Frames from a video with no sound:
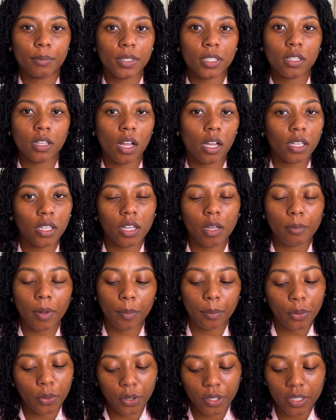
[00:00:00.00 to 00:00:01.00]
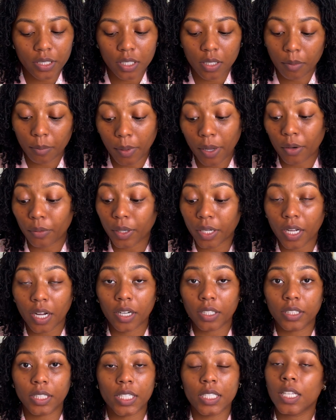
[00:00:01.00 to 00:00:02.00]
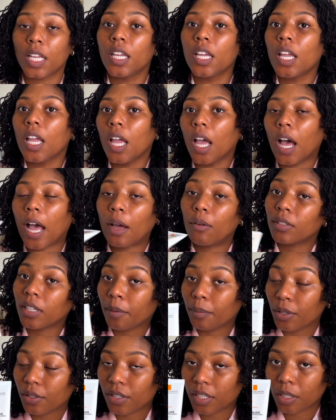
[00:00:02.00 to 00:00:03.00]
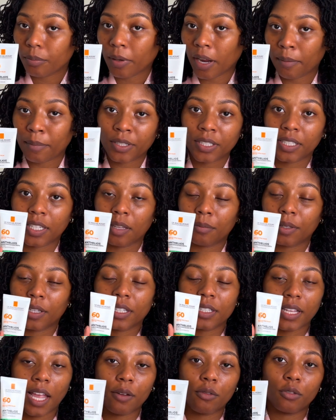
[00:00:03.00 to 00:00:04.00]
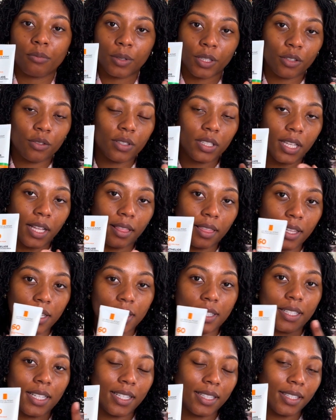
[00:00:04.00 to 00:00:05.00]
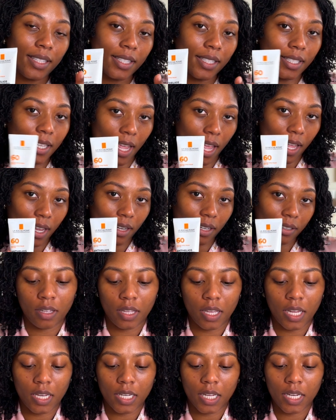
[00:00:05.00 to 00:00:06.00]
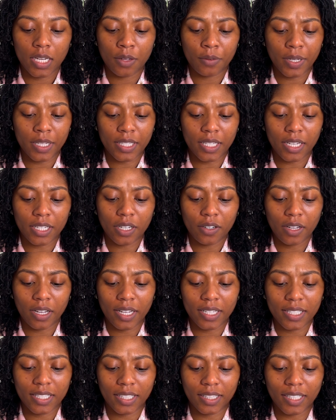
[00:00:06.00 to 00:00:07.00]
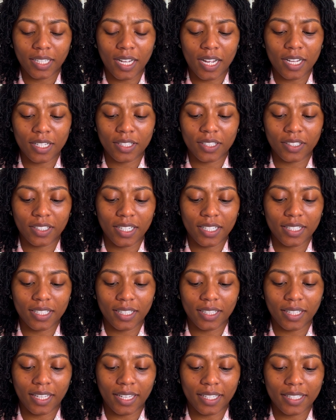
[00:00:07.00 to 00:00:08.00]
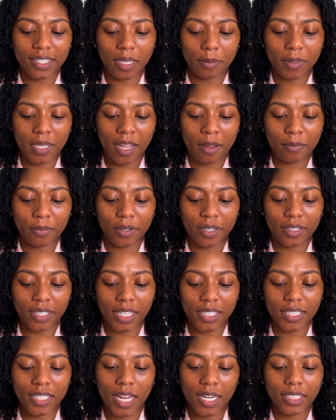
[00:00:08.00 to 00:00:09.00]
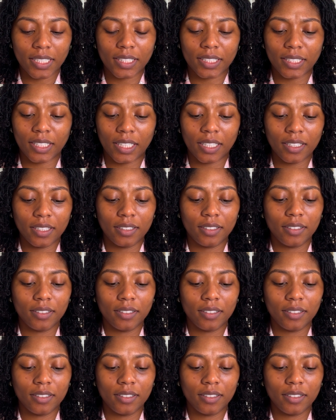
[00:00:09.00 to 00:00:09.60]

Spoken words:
is clogging up my pores. But regardless, I will not be using a primer today because I will be using this instead. And anyways, I know how I said the concert is in like September, and that's technically